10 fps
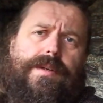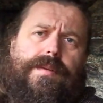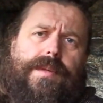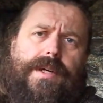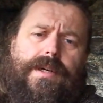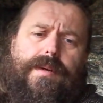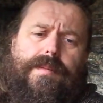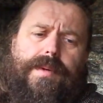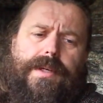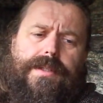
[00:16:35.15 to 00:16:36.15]
on my
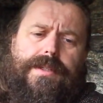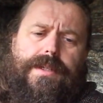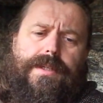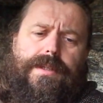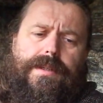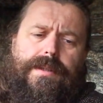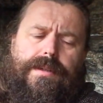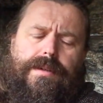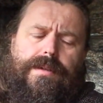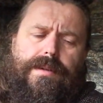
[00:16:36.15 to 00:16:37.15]
page, and
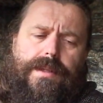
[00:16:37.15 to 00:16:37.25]
no,